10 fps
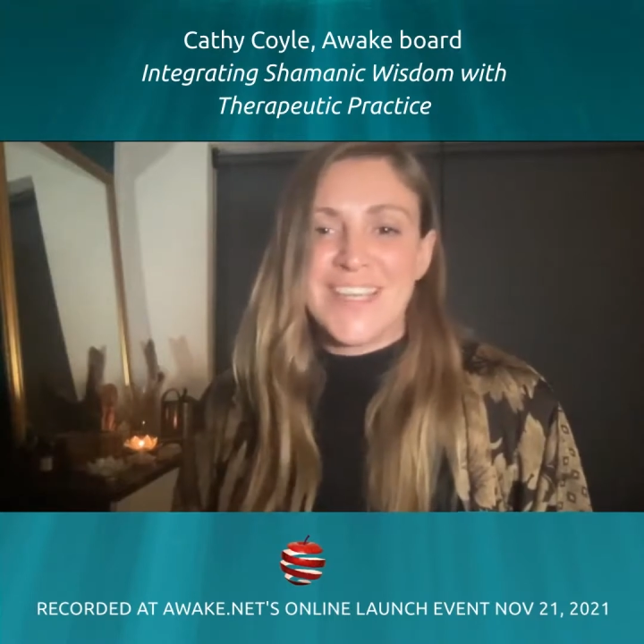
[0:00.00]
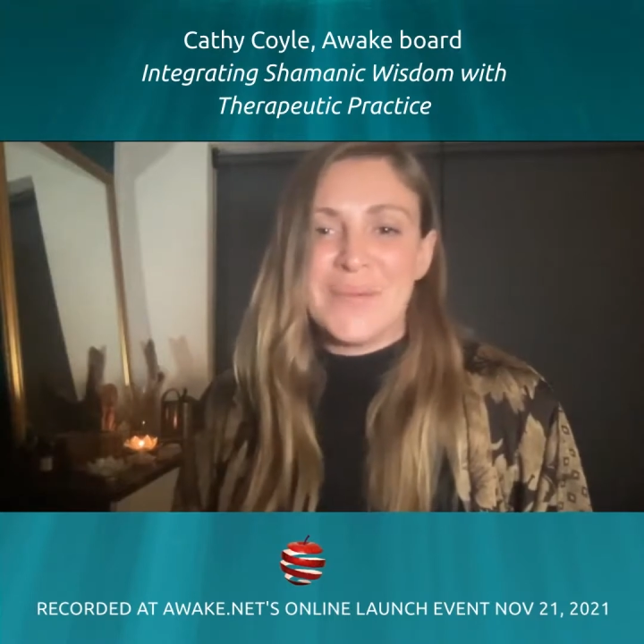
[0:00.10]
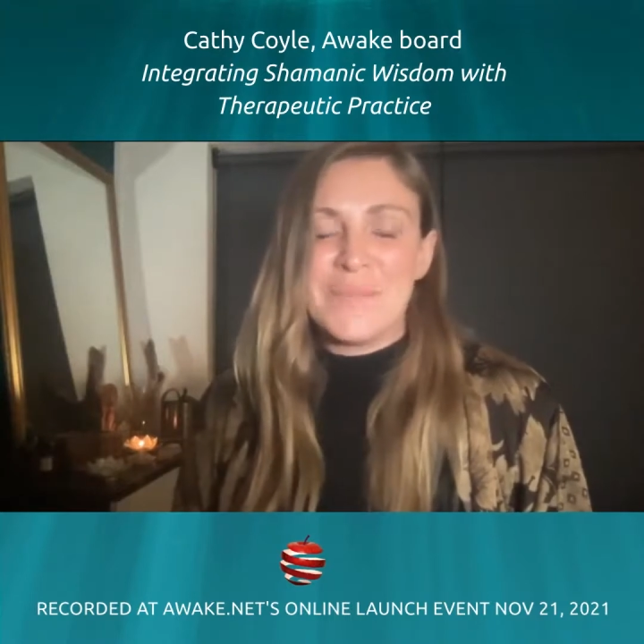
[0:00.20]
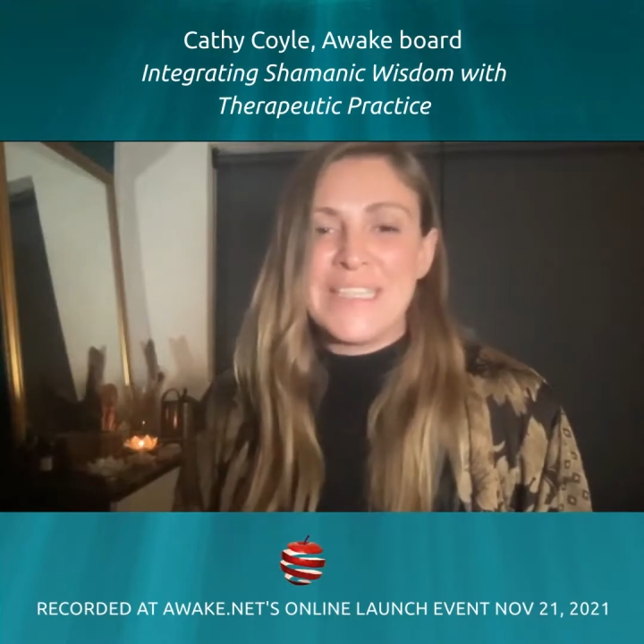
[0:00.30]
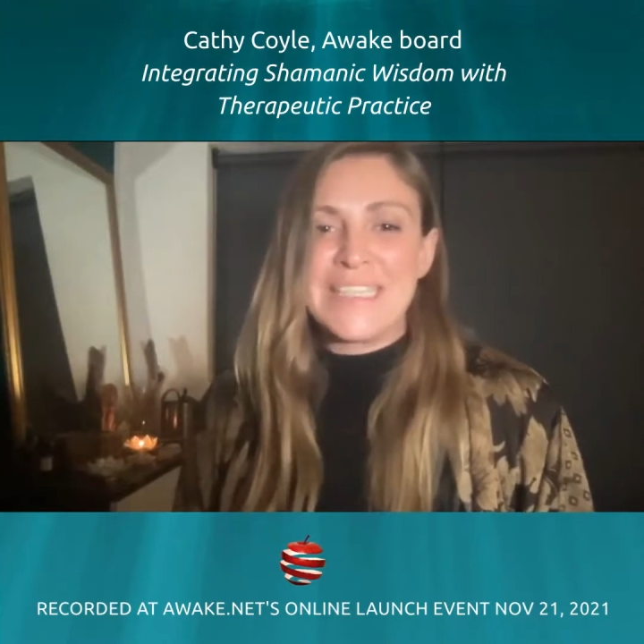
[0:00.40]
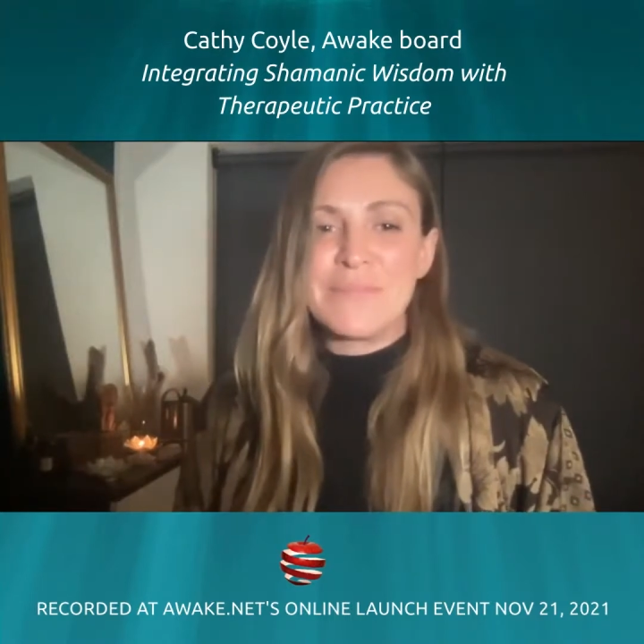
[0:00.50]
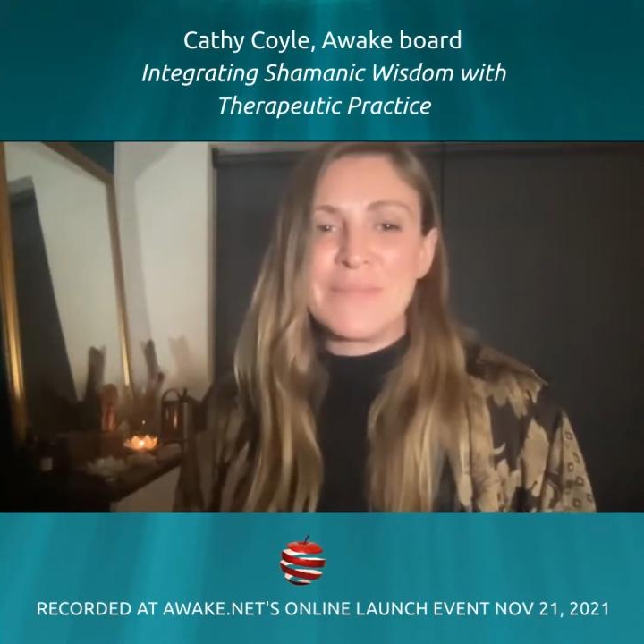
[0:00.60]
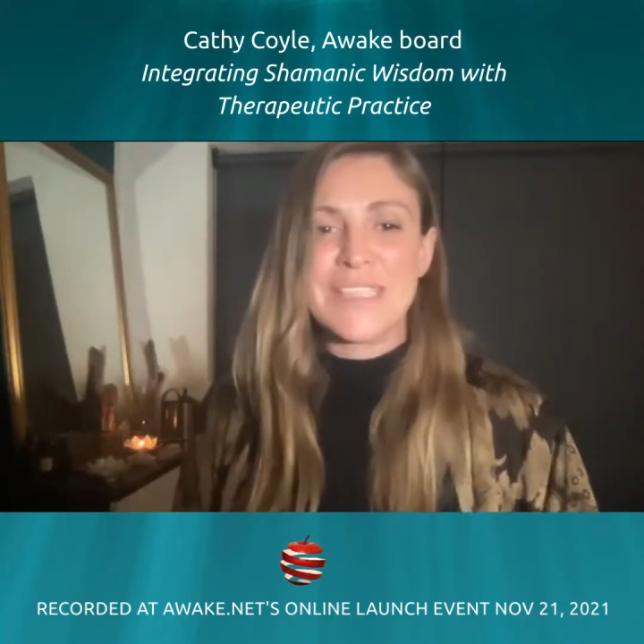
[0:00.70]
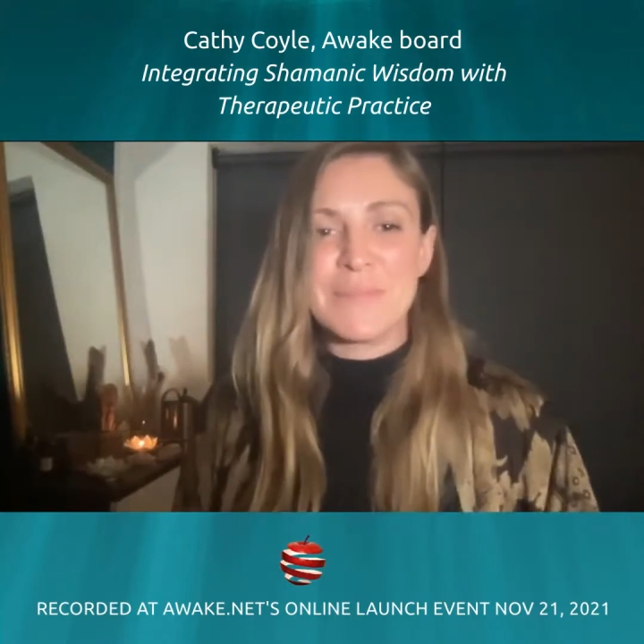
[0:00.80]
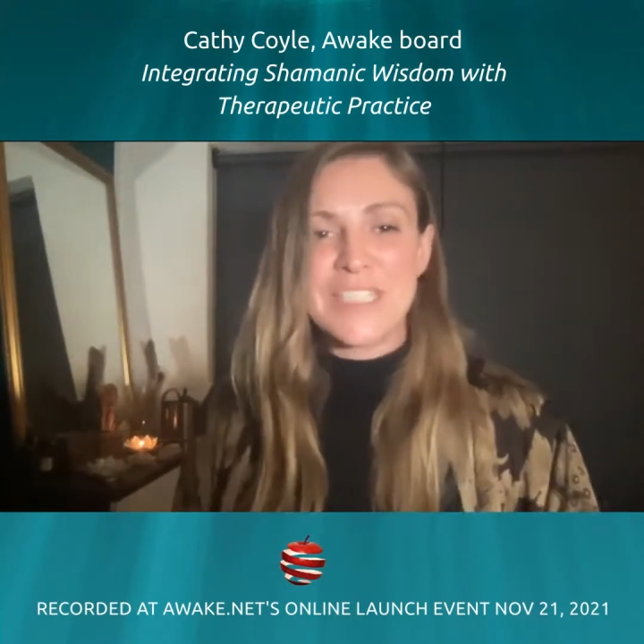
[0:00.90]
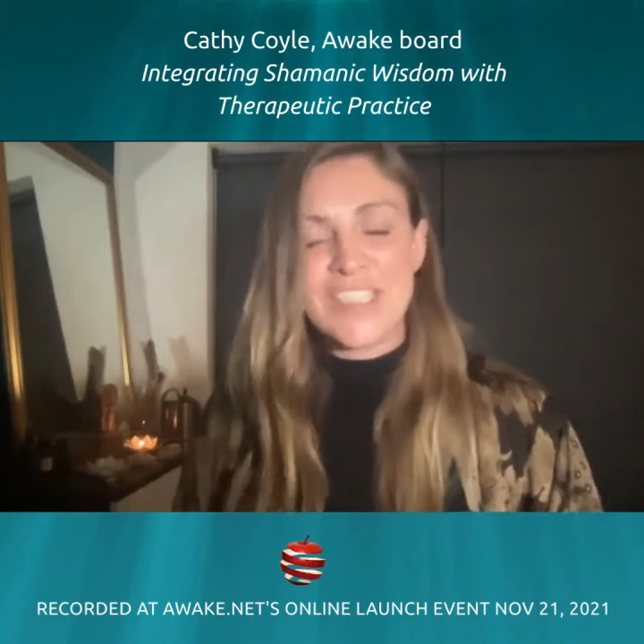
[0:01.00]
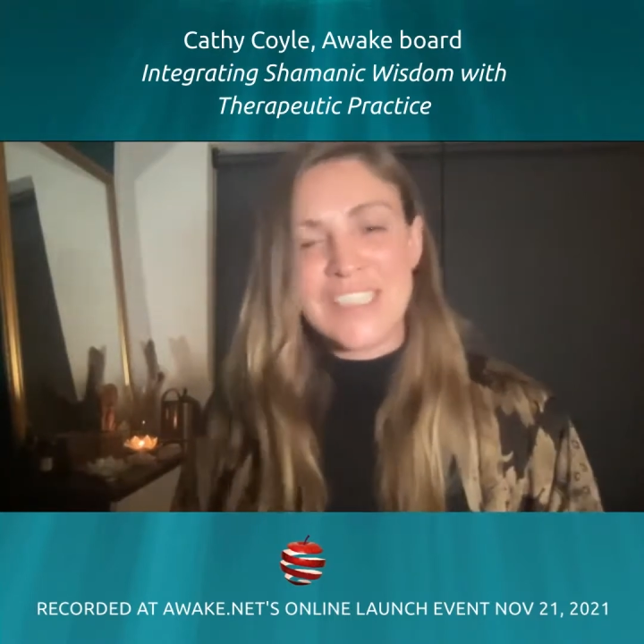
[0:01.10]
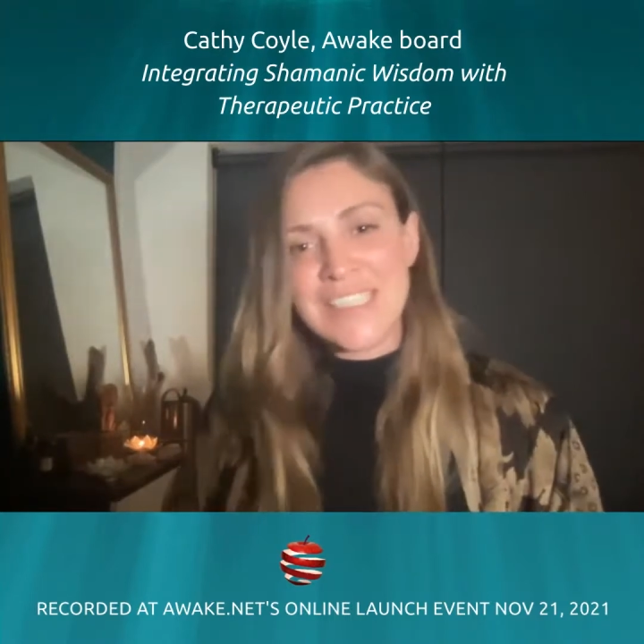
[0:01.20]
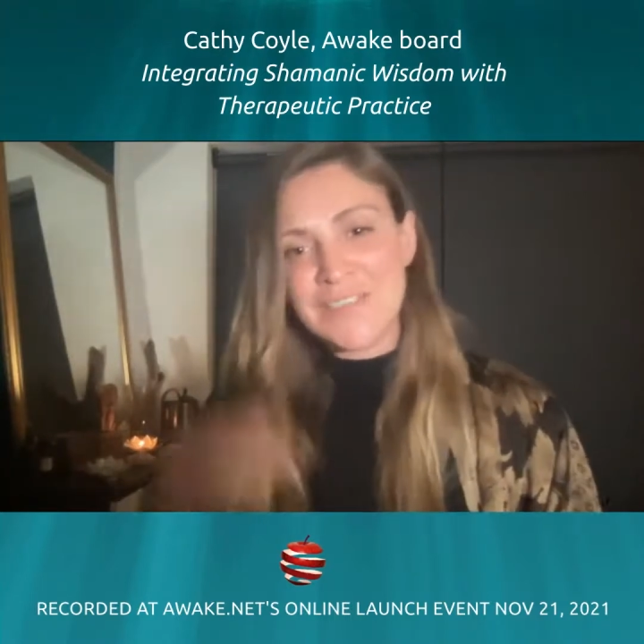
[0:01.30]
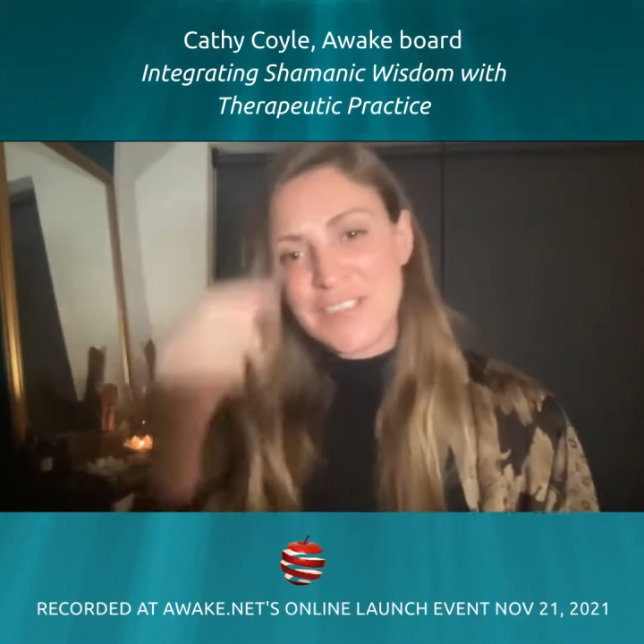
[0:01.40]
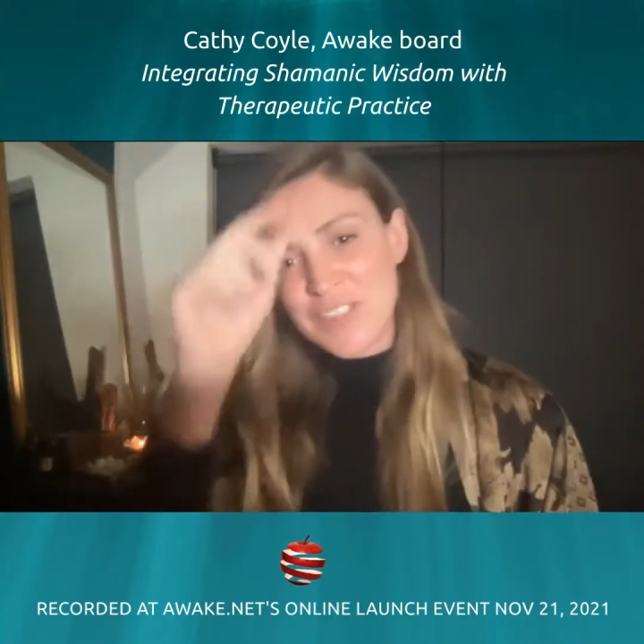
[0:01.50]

I'm a little bit speechless even